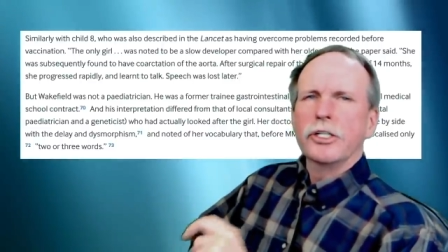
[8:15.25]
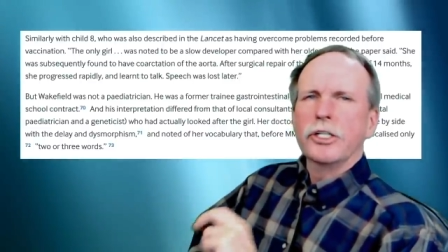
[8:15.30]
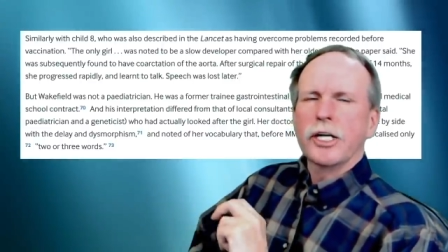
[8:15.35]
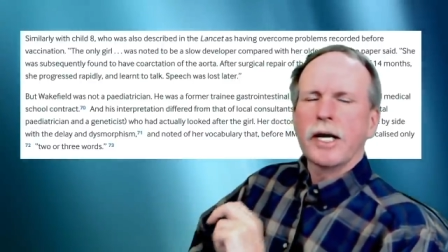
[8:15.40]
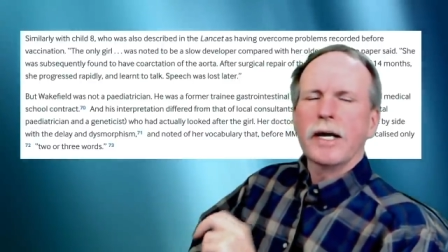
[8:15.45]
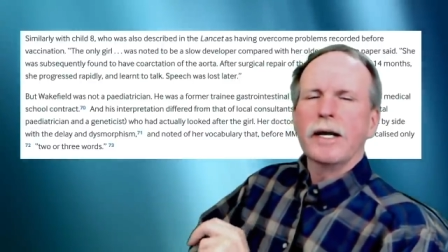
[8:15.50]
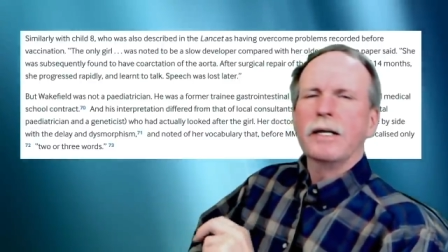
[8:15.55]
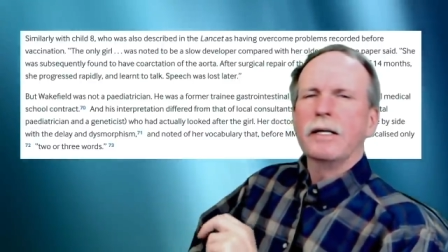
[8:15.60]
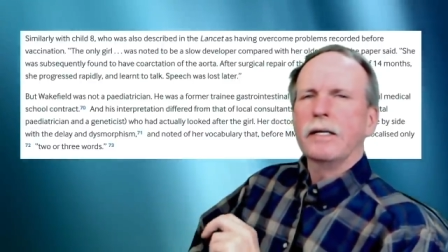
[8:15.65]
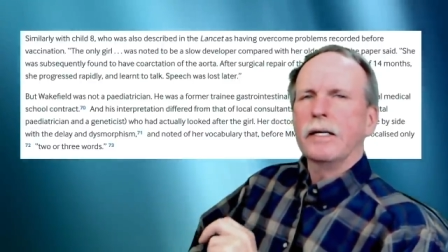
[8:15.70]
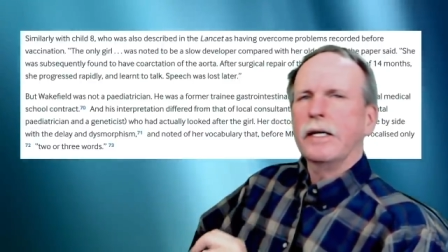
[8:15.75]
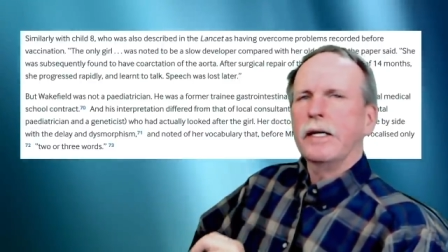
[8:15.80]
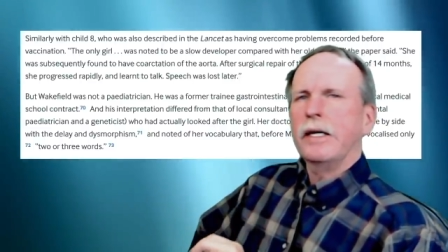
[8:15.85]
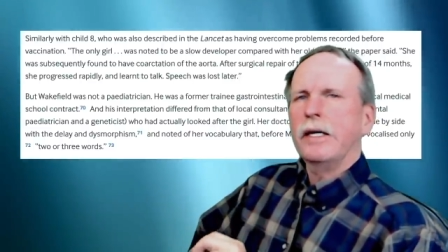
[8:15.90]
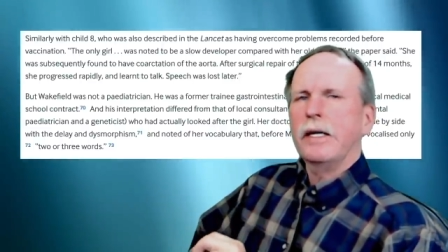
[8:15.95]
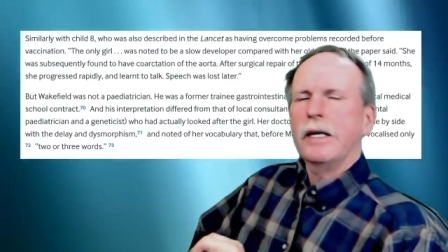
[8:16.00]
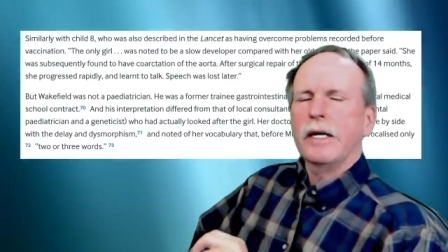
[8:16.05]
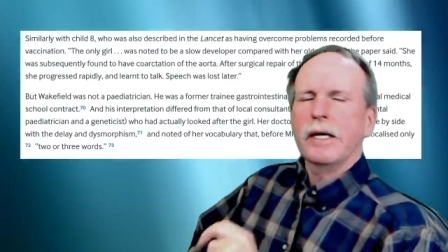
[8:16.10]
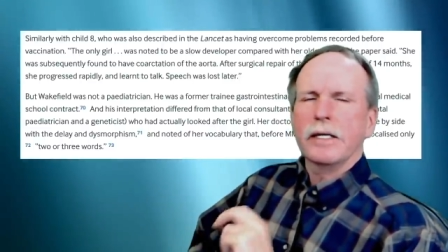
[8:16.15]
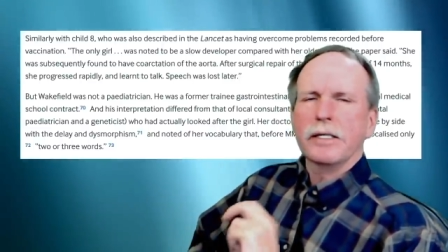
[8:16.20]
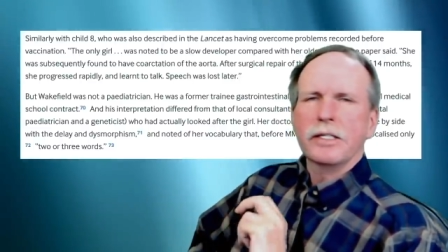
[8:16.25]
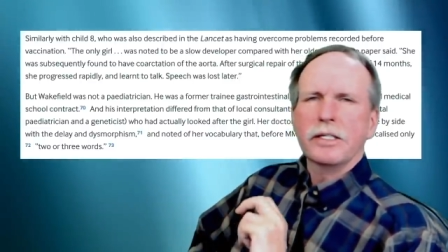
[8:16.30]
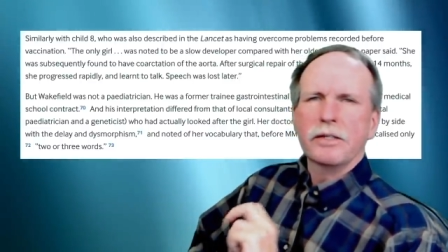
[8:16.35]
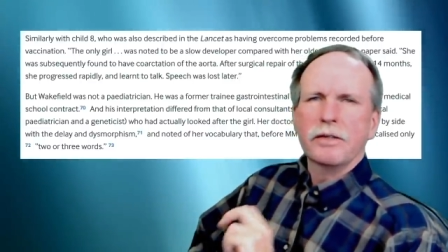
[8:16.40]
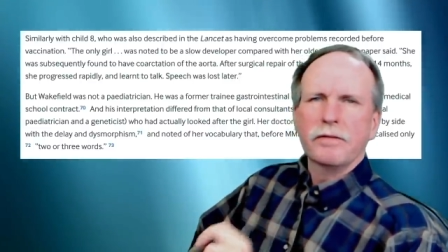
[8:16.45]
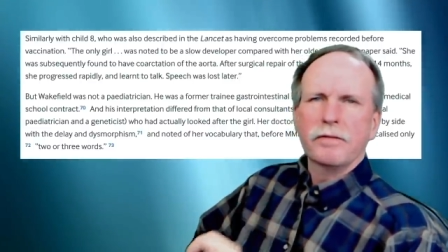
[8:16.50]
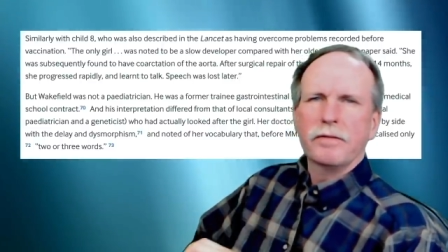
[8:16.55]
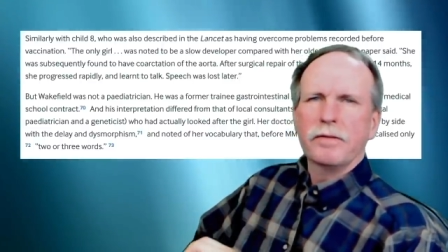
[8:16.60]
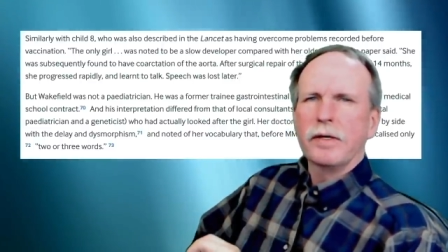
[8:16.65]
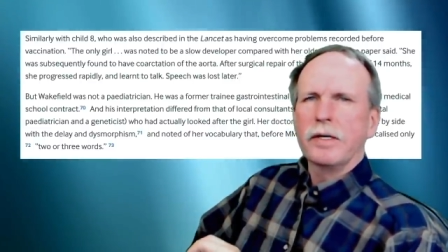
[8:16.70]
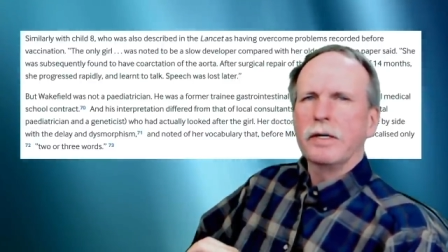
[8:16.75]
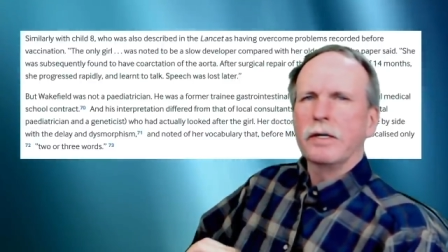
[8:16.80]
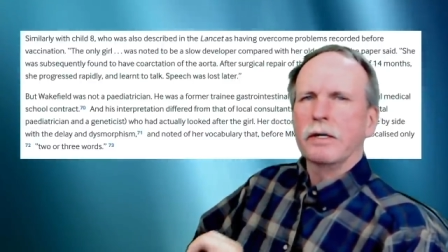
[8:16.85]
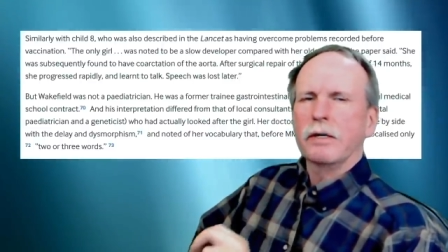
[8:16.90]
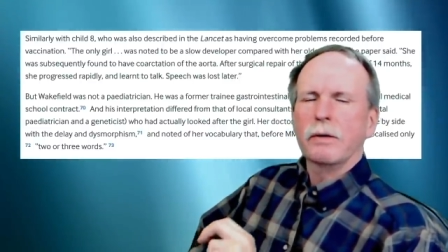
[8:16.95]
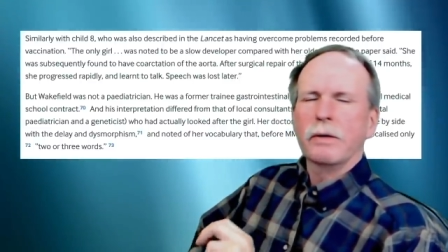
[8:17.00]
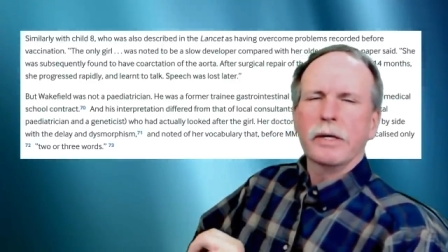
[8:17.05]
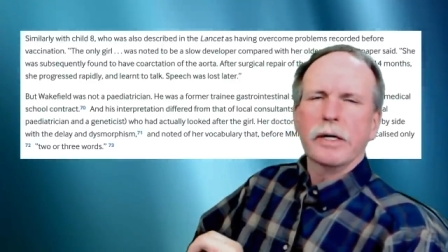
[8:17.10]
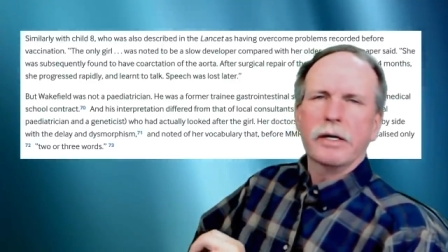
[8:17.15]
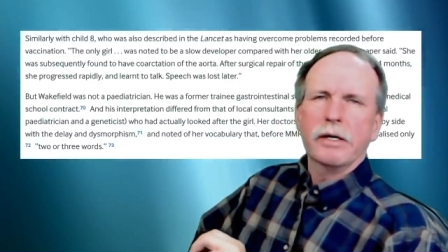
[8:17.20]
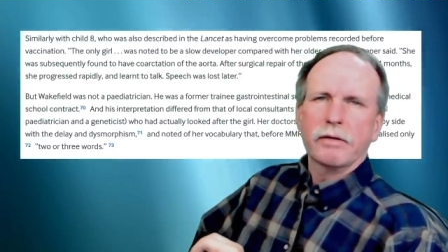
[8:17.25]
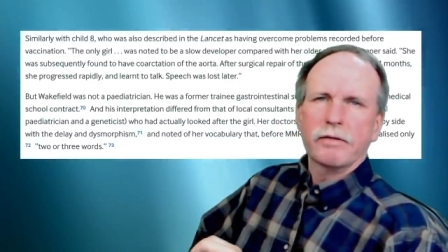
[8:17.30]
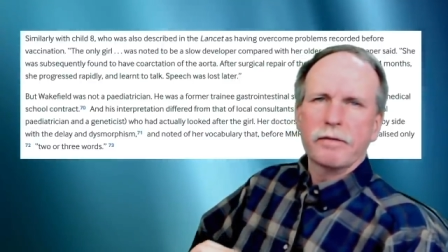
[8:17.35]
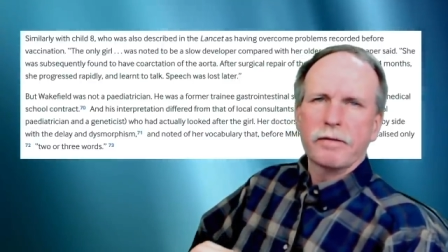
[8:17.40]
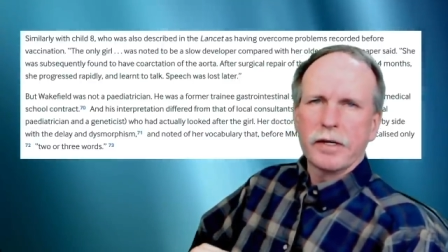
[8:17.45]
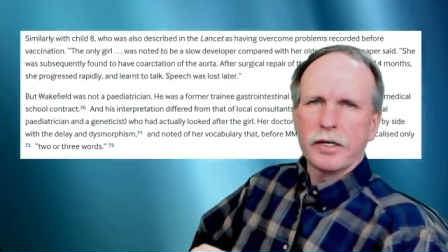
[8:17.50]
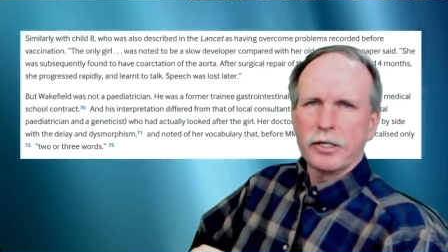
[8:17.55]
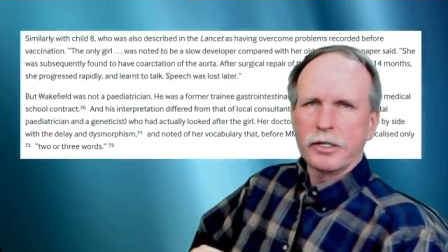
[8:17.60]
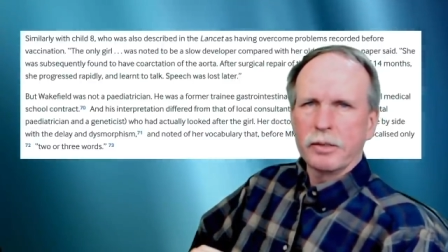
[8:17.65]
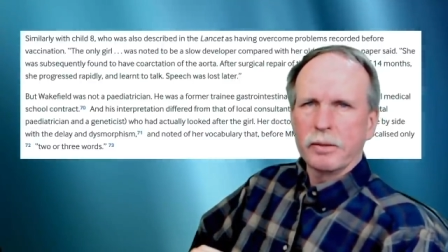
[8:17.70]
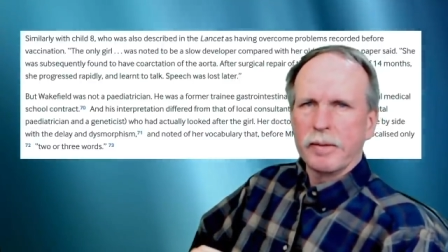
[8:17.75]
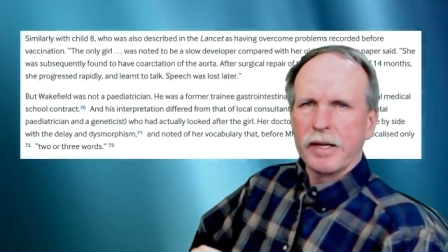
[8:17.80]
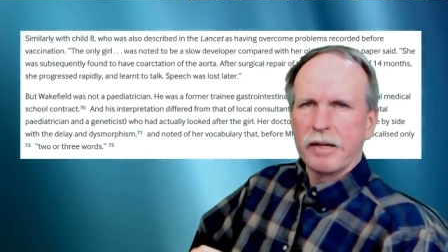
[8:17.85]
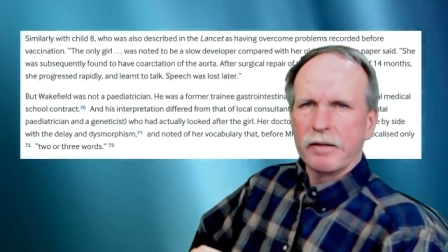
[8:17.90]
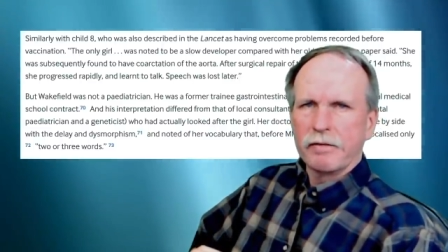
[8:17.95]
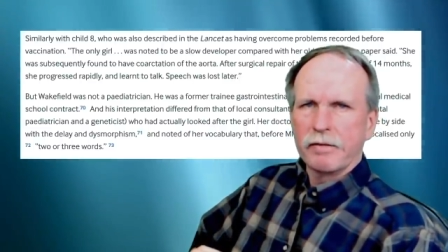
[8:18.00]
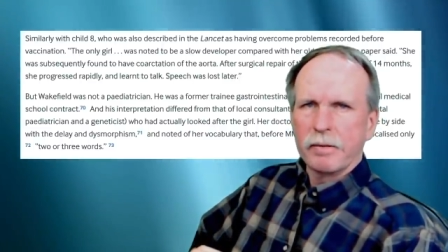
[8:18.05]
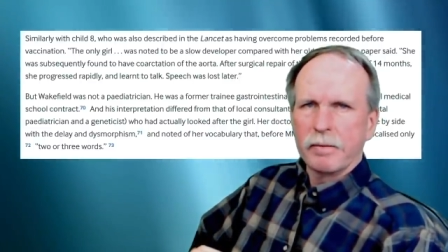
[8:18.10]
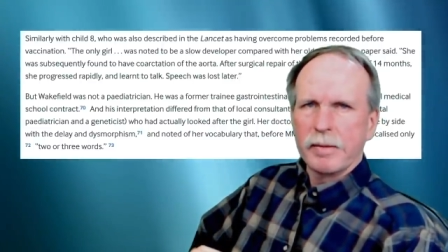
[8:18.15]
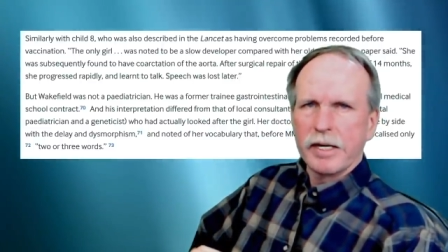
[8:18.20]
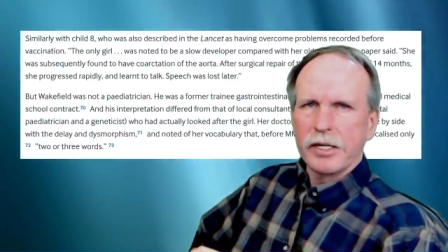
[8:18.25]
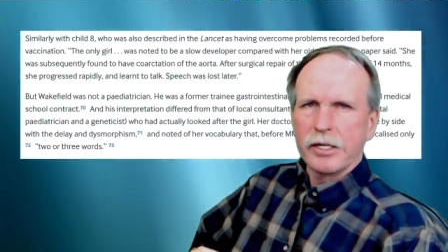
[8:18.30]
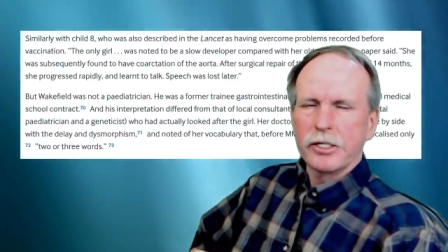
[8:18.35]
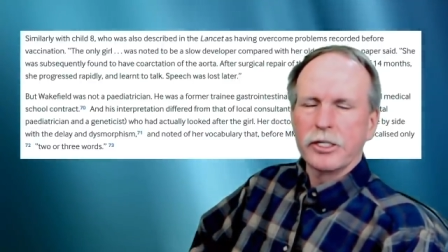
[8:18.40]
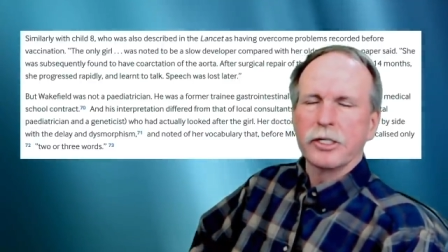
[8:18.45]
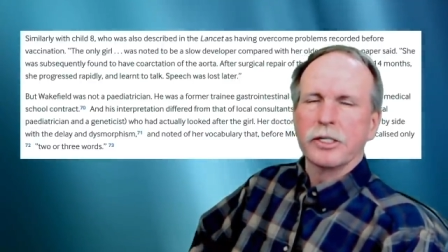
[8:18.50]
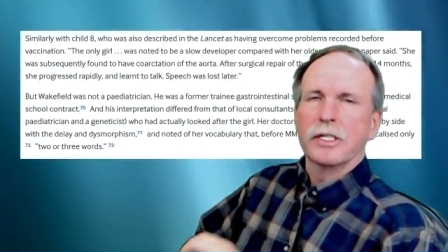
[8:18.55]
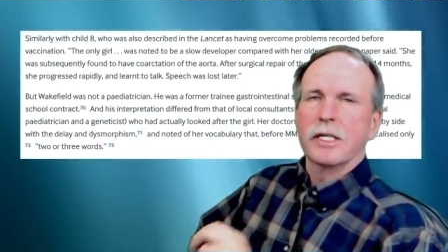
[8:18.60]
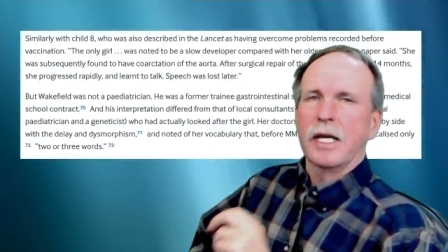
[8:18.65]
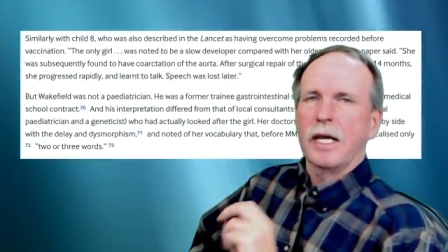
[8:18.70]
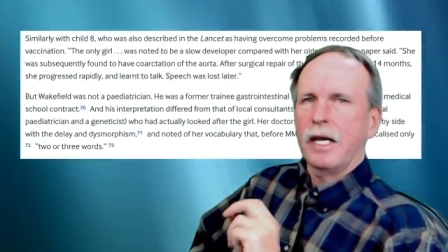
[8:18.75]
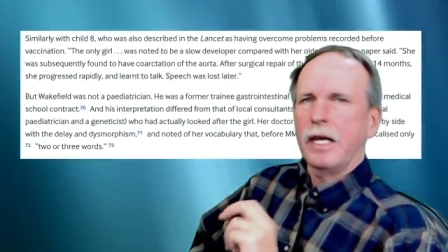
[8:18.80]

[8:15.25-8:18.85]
child 8 had severe craniofacial malformations